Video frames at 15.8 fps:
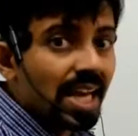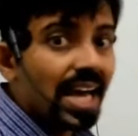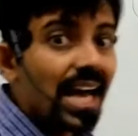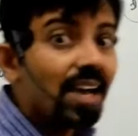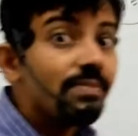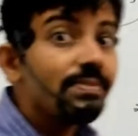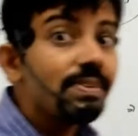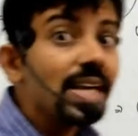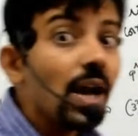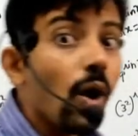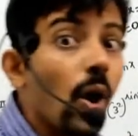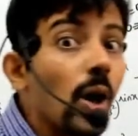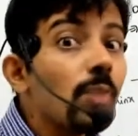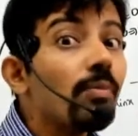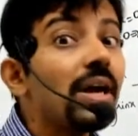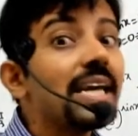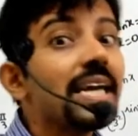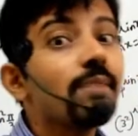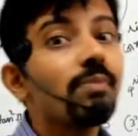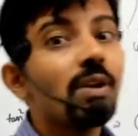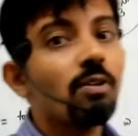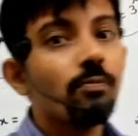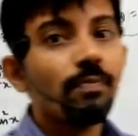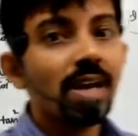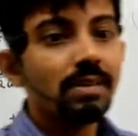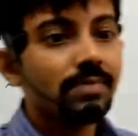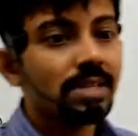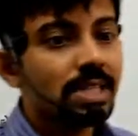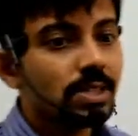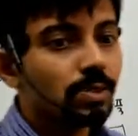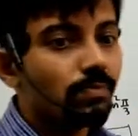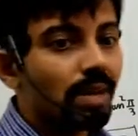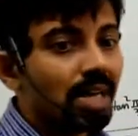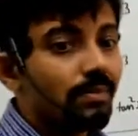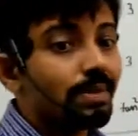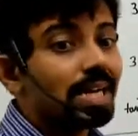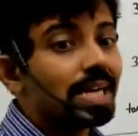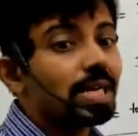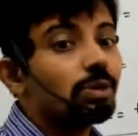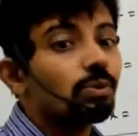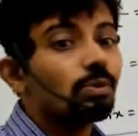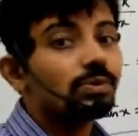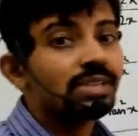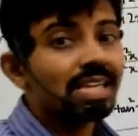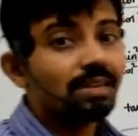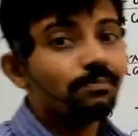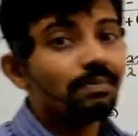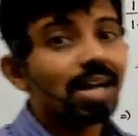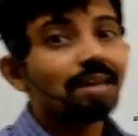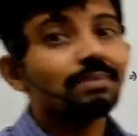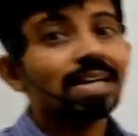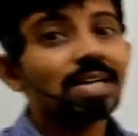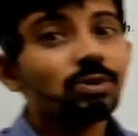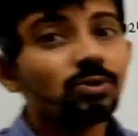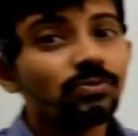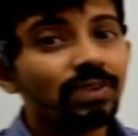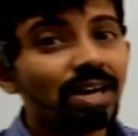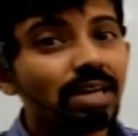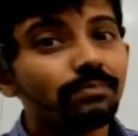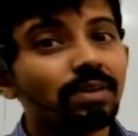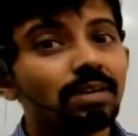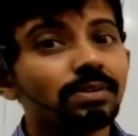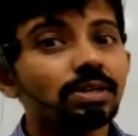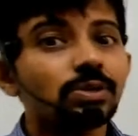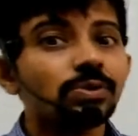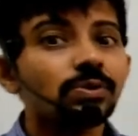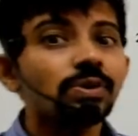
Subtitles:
Every odd multiple of pi by 2, pi by 2, 3 pi by 2, 5 by 2,